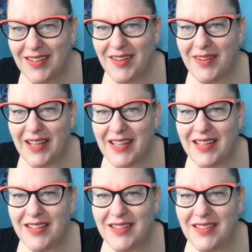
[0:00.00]
Okay.
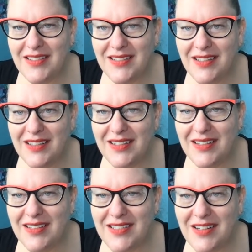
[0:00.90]

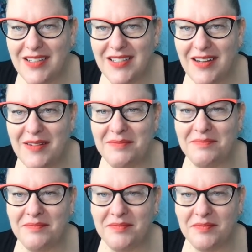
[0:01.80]
Sorry.
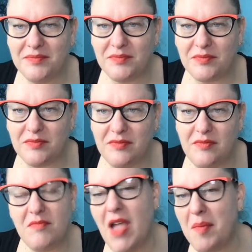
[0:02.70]

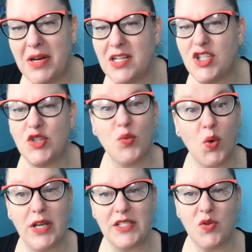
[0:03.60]
I'm going to do
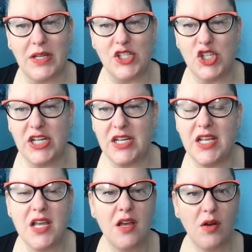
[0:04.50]
Roy's
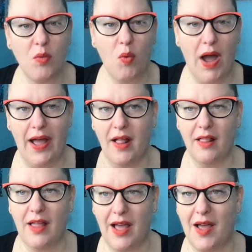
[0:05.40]
question
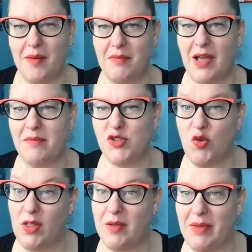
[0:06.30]
while I'm
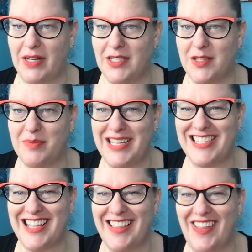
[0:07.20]
scrolling back to the place
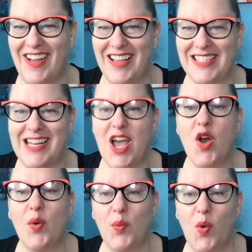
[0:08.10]
I lost.
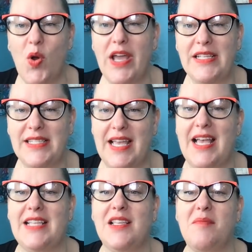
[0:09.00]
Roy
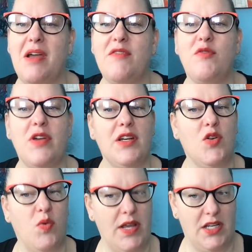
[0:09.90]
says, my friend
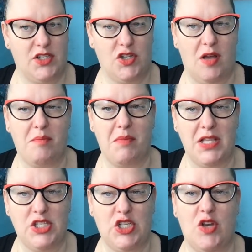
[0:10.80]
quit his job
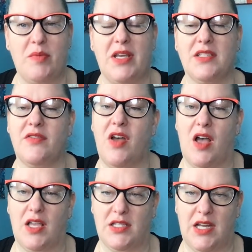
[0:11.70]
months ago because of a
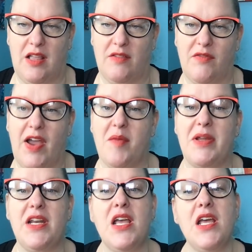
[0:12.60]
hostile
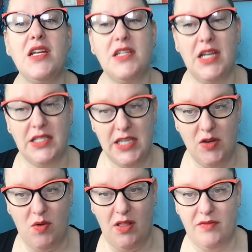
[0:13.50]
environment. Does he
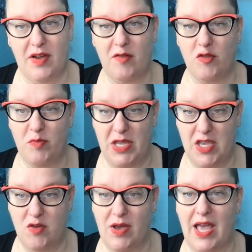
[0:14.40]
qualify for
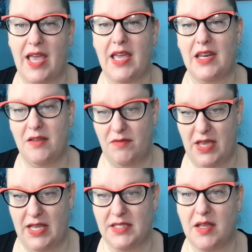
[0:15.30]
PUA? And if
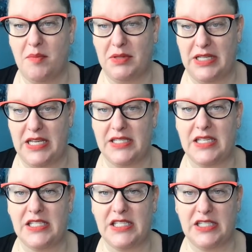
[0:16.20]
yes, please
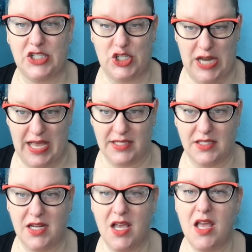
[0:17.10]

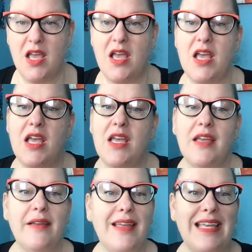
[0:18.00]
suggest.
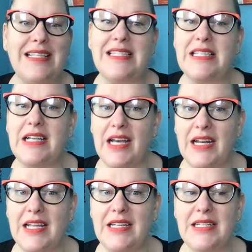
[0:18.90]
It's going
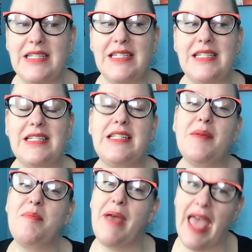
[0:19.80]
to
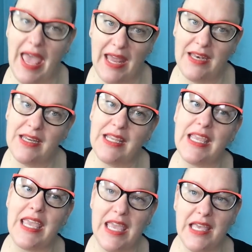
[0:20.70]
depend.
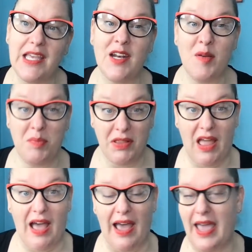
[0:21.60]
He can
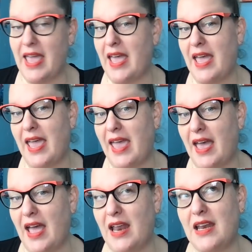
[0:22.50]
apply,
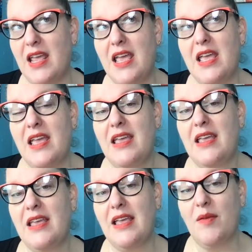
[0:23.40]
and
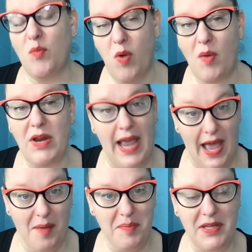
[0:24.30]
what would
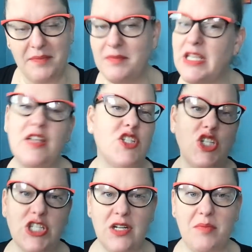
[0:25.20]
happen, he's just
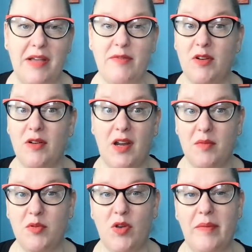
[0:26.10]
going to apply for
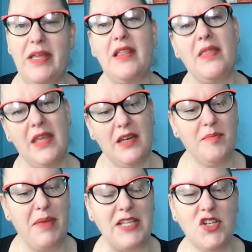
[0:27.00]
unemployment, and then
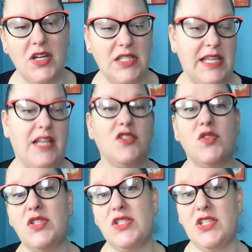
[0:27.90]
based on his
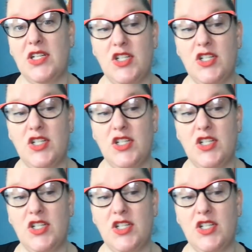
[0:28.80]
answers, it's going to